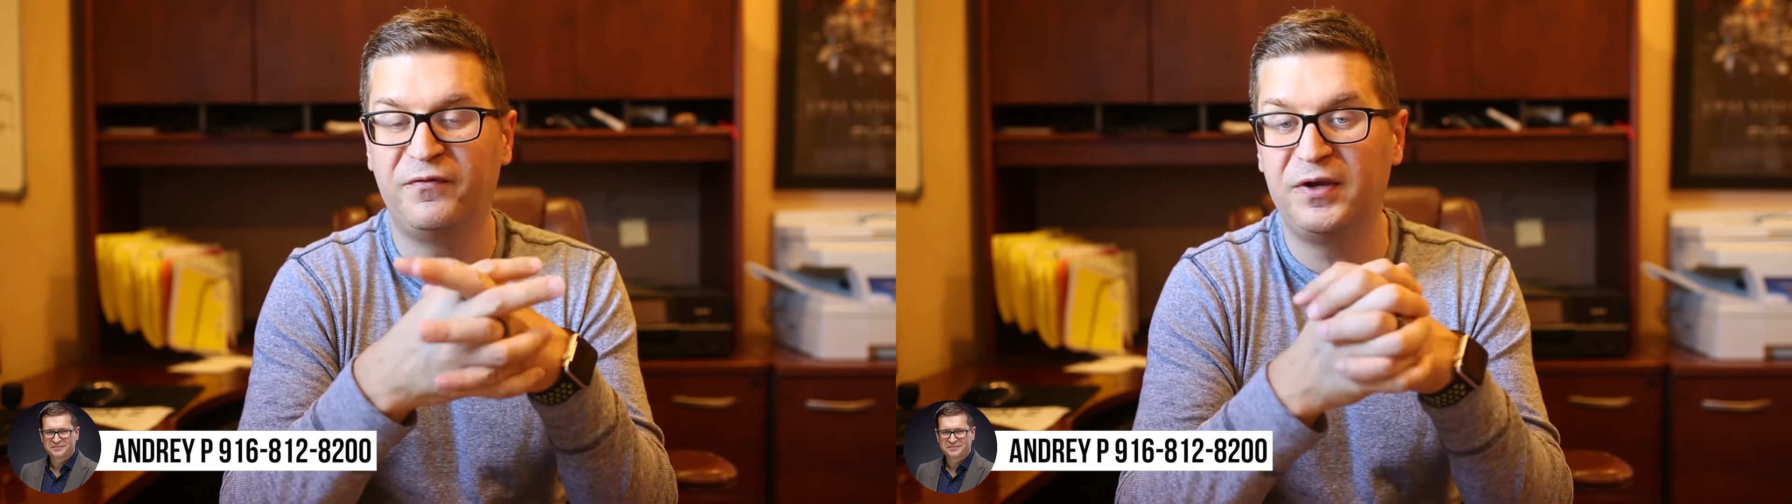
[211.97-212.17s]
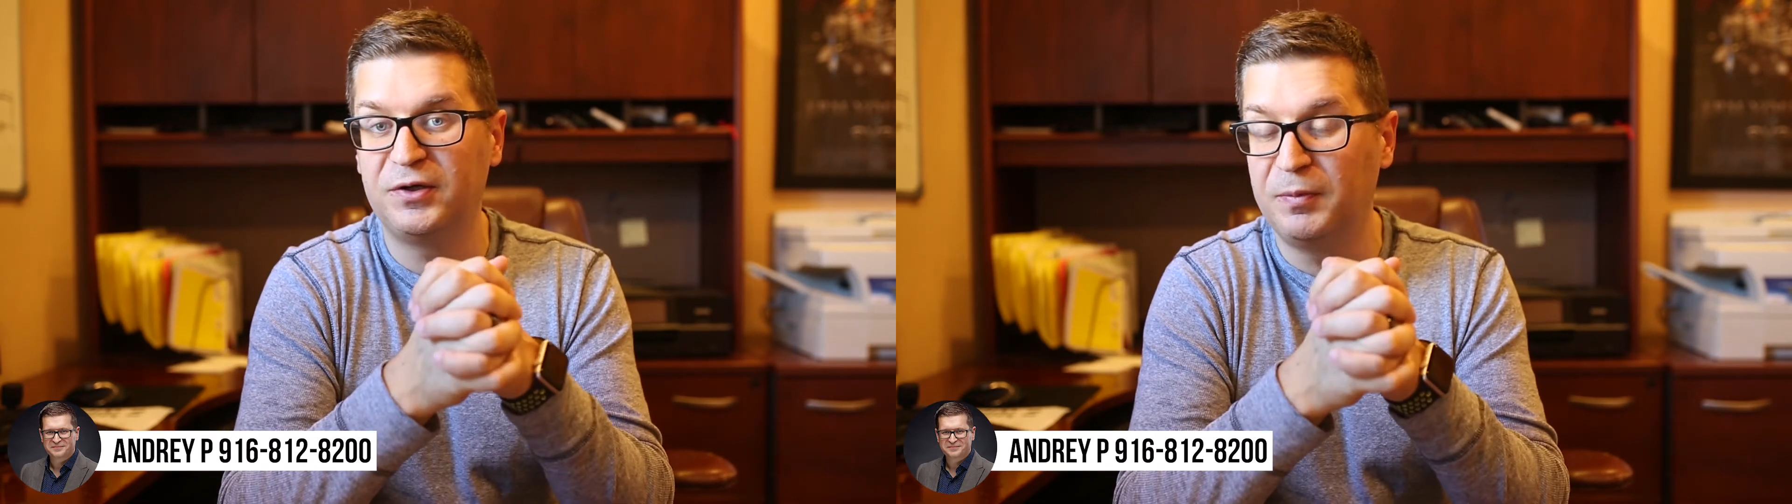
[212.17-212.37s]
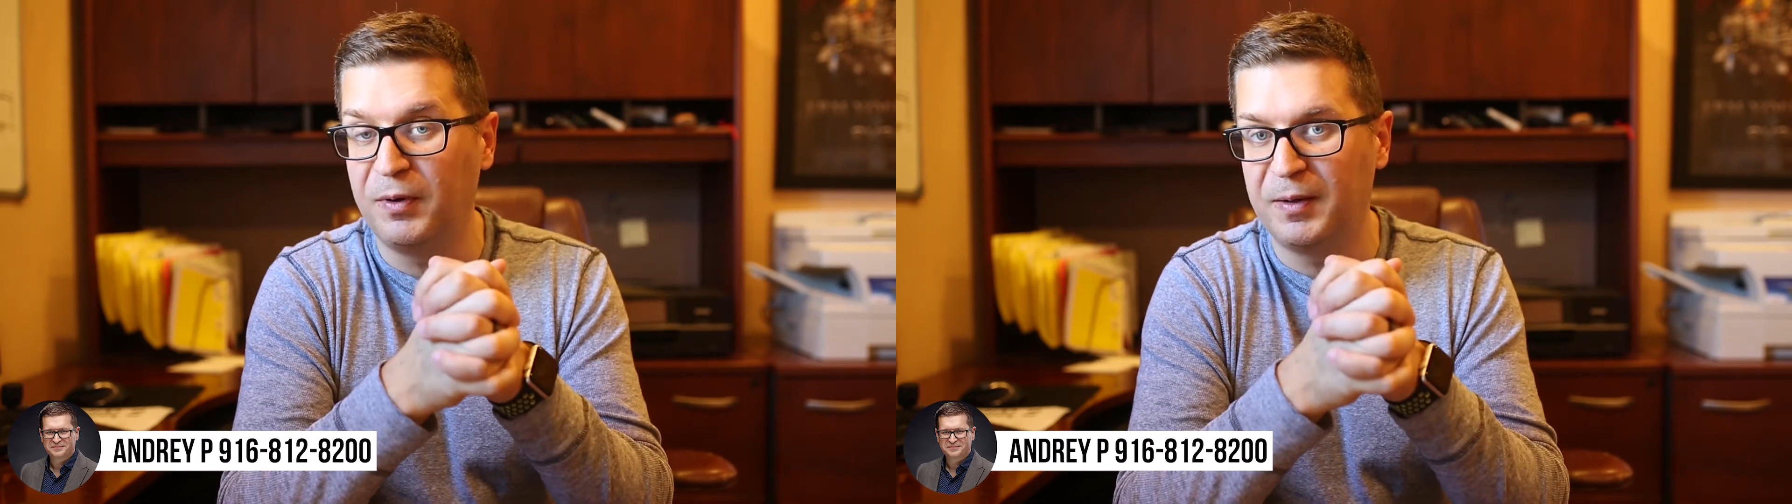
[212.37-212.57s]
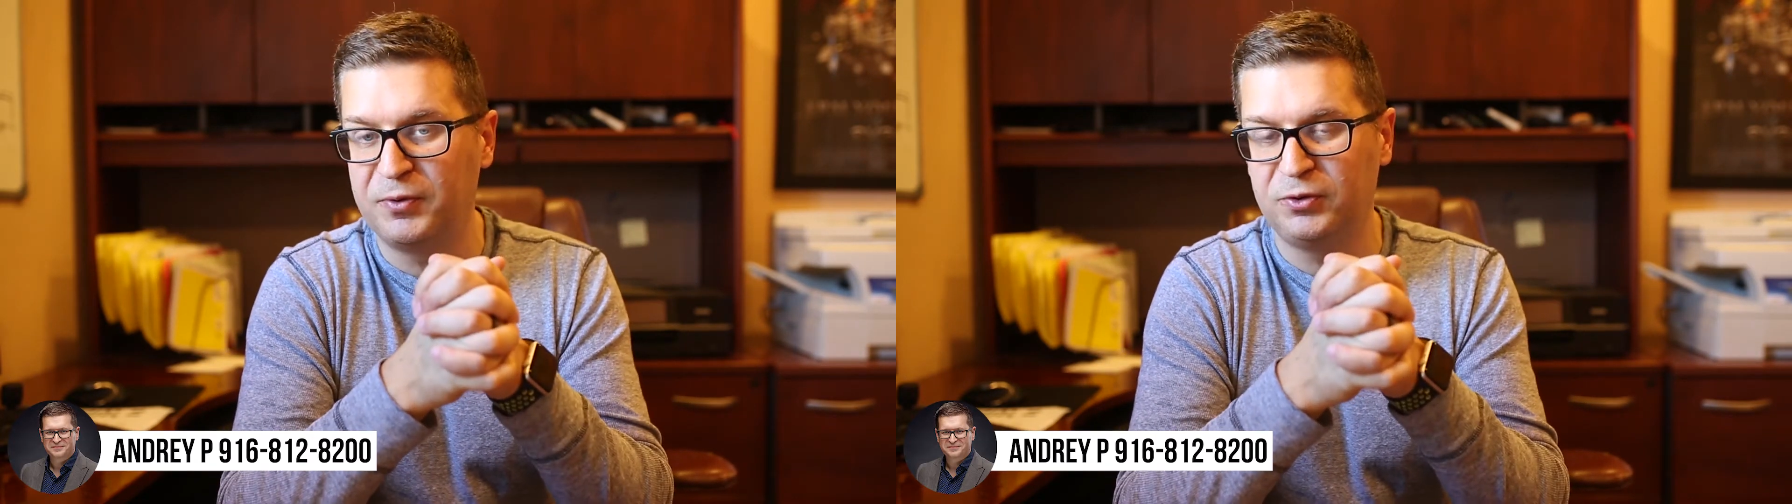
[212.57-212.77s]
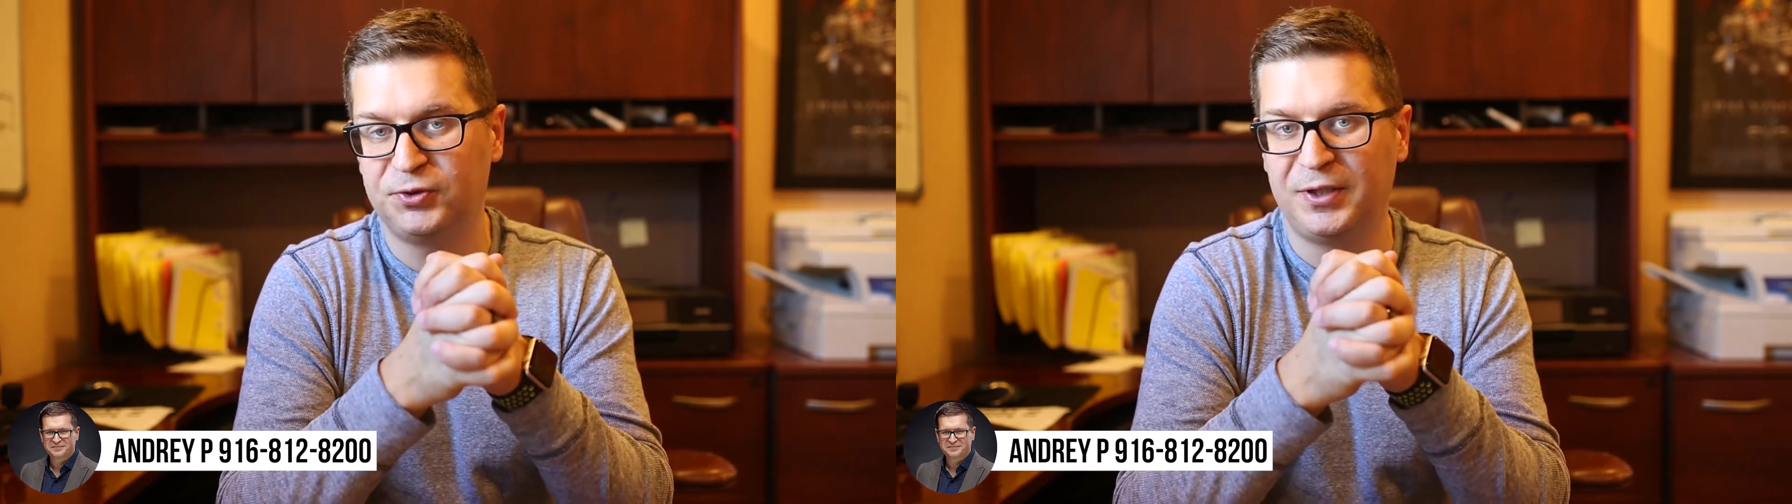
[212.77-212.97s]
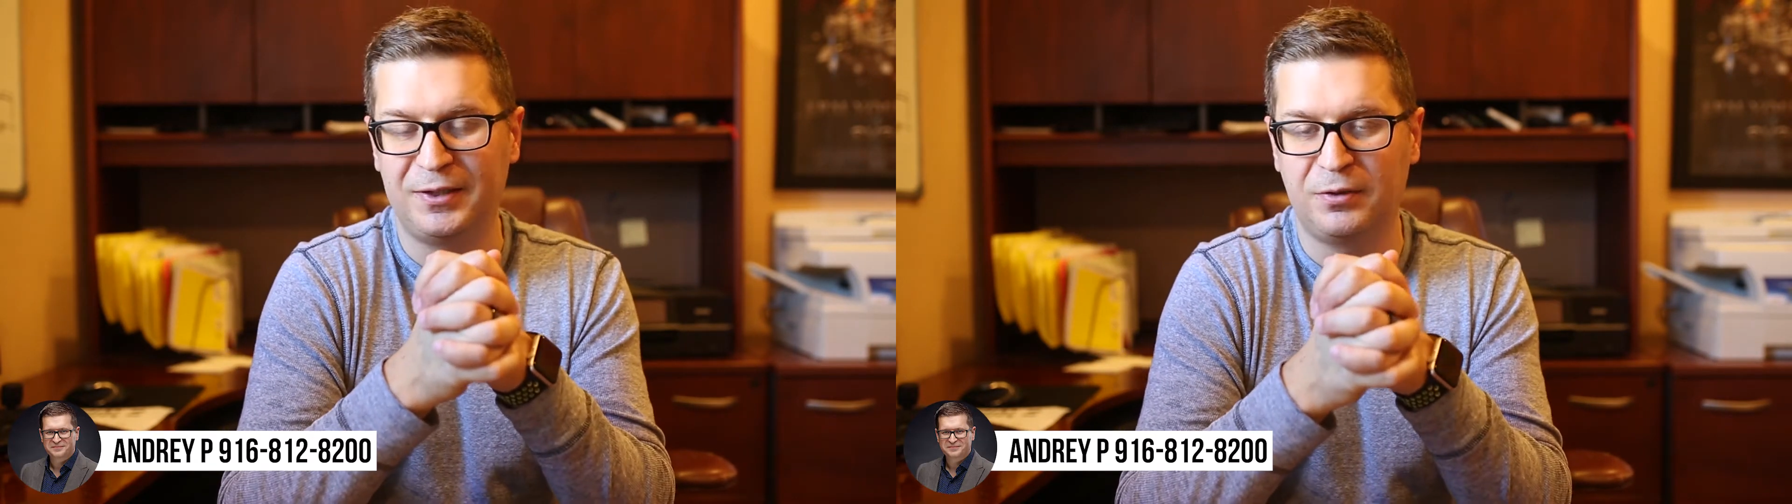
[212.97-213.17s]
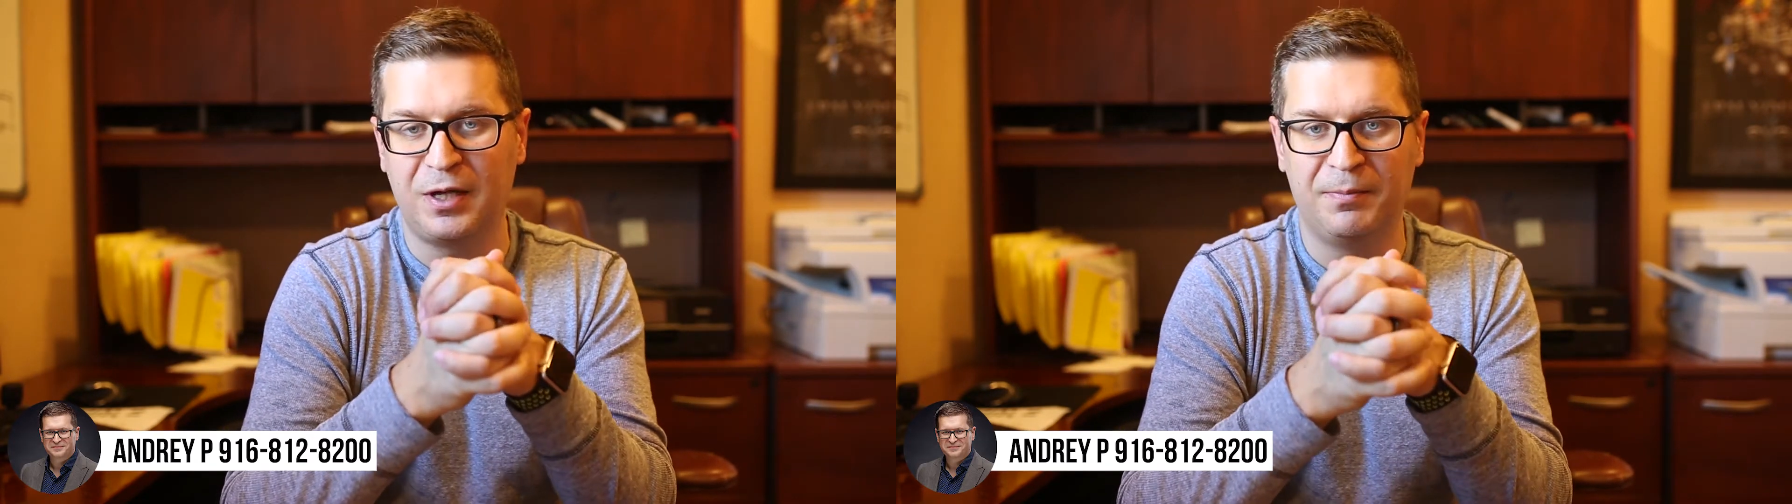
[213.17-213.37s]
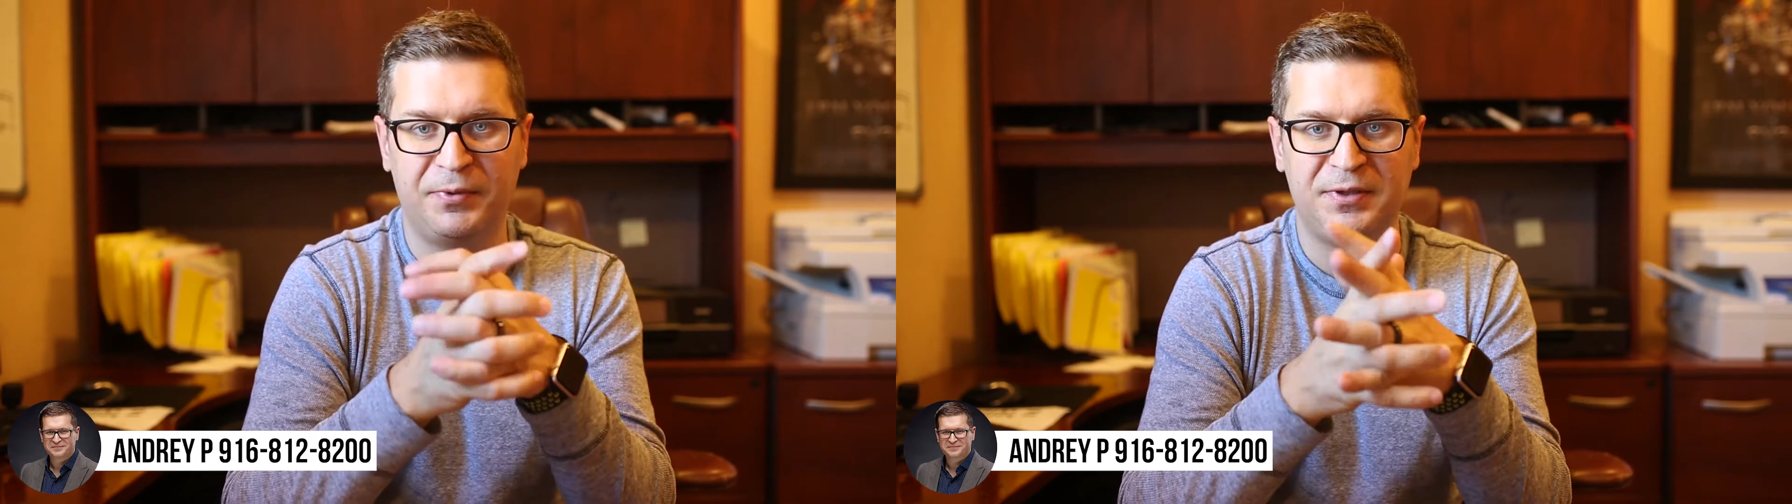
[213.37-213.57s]
very popular title
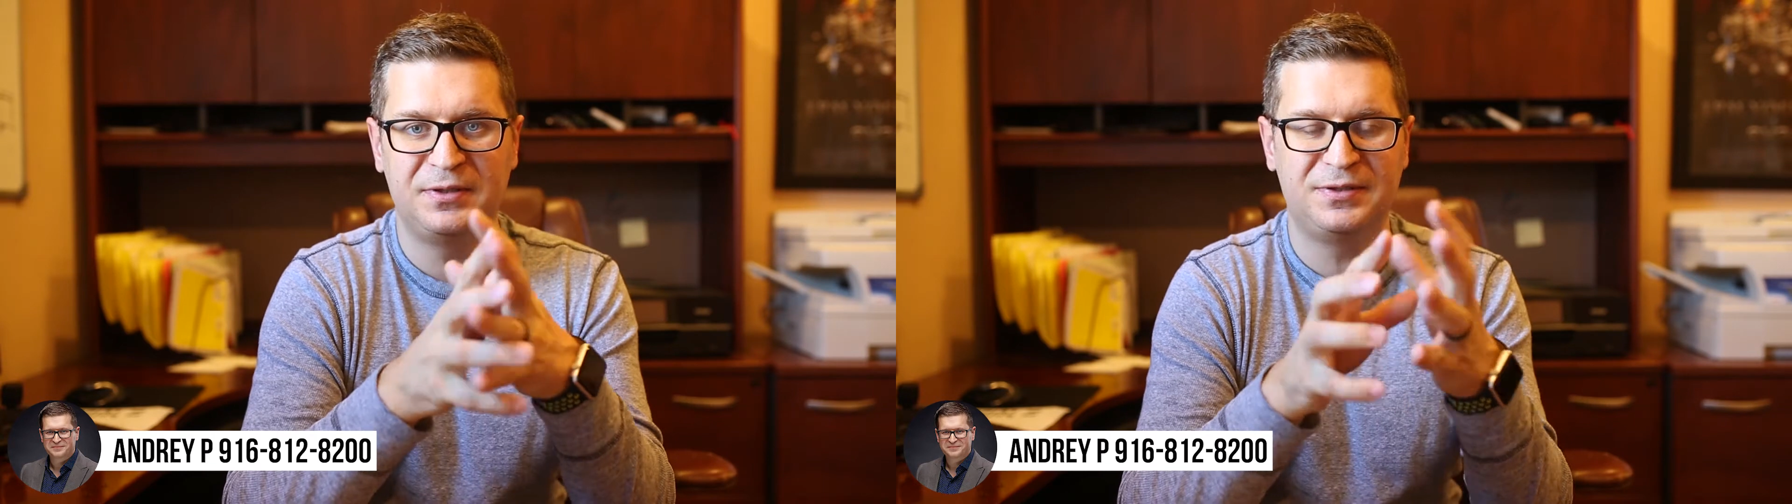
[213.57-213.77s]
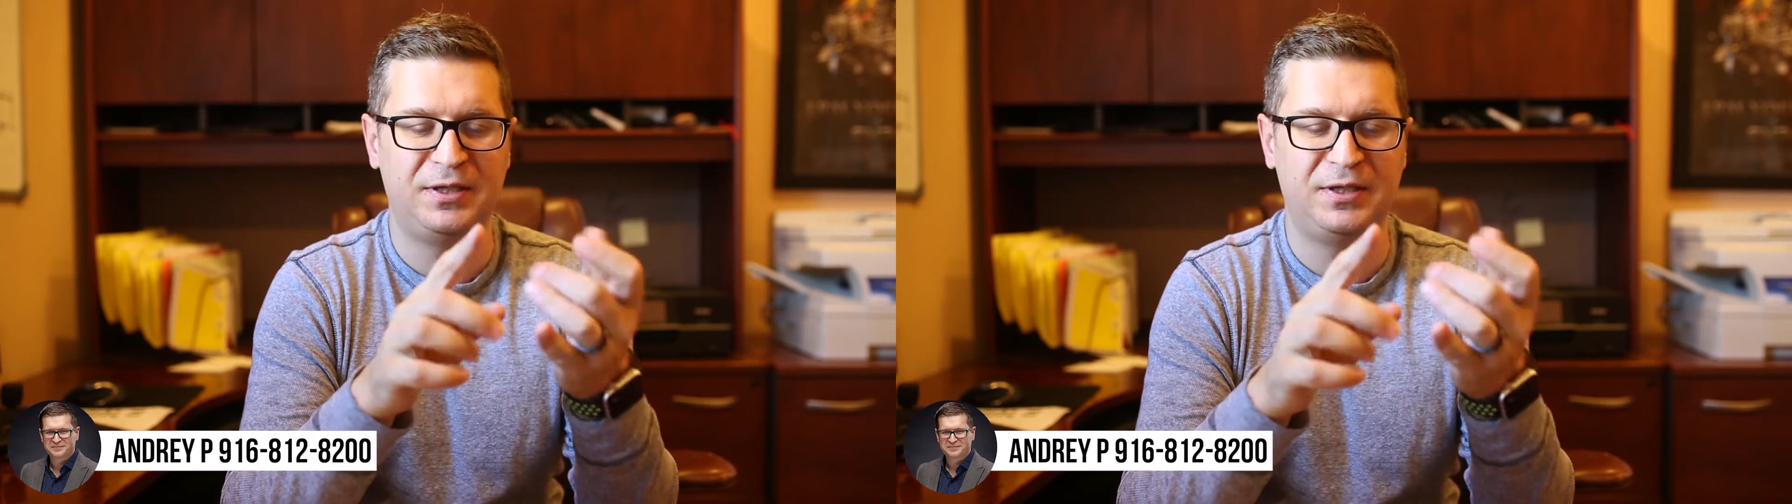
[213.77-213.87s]
companies.